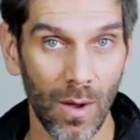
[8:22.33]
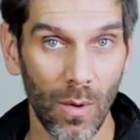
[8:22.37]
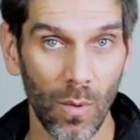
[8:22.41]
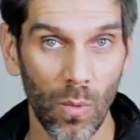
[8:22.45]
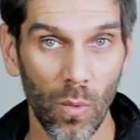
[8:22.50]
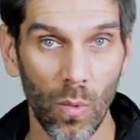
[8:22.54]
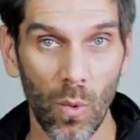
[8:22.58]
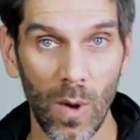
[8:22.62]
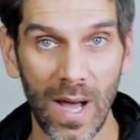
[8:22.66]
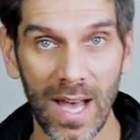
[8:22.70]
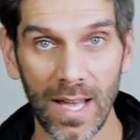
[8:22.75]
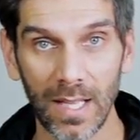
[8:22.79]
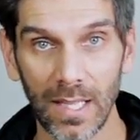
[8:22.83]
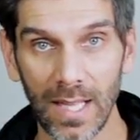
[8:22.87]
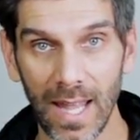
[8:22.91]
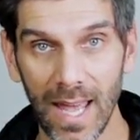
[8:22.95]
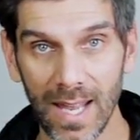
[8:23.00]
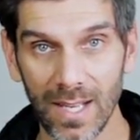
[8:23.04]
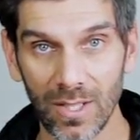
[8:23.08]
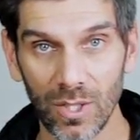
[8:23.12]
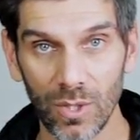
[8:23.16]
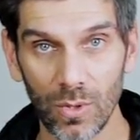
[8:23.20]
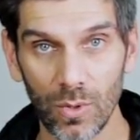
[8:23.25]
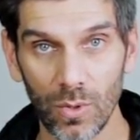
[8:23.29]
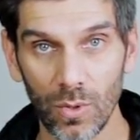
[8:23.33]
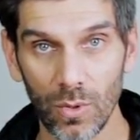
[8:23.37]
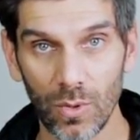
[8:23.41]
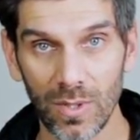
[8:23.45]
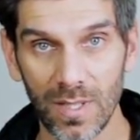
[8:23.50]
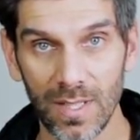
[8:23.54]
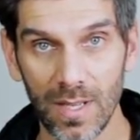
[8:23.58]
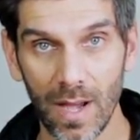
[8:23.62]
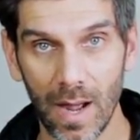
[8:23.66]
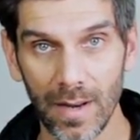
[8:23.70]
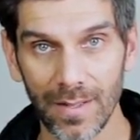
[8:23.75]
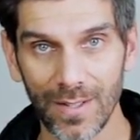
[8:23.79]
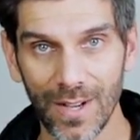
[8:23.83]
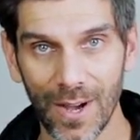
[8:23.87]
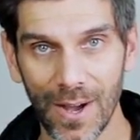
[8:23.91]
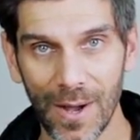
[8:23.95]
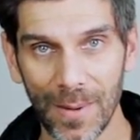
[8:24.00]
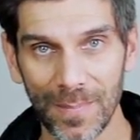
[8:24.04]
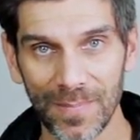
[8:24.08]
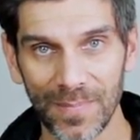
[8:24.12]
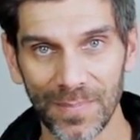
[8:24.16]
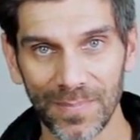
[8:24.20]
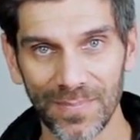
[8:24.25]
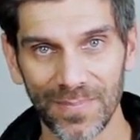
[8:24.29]

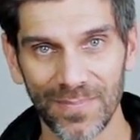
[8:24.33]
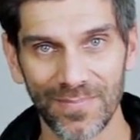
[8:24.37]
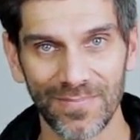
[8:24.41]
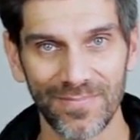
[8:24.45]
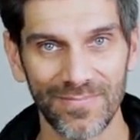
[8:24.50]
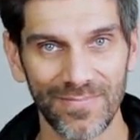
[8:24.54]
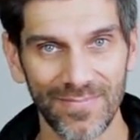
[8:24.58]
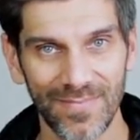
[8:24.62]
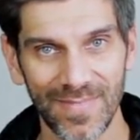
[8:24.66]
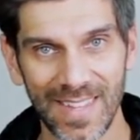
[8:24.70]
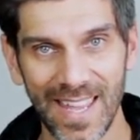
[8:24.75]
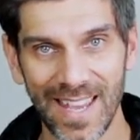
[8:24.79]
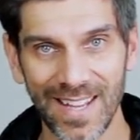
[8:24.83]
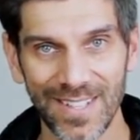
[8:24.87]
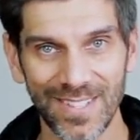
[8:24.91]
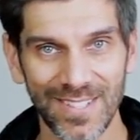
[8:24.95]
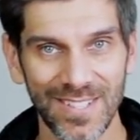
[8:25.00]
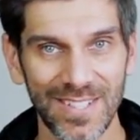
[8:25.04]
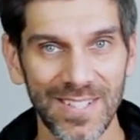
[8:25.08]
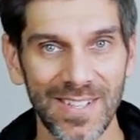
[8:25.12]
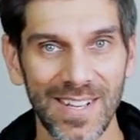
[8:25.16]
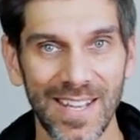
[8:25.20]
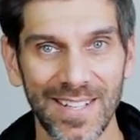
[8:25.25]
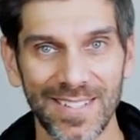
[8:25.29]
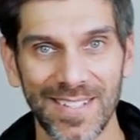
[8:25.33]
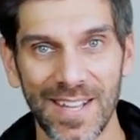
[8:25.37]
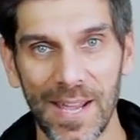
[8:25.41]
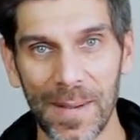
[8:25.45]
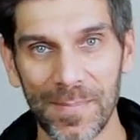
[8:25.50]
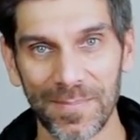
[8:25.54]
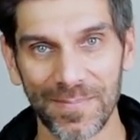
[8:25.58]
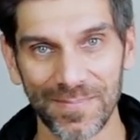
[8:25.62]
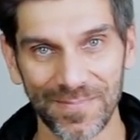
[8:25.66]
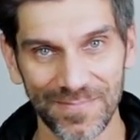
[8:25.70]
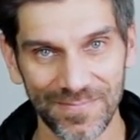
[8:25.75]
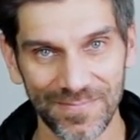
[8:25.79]
wildlatitudes.com. Thanks, see you next time.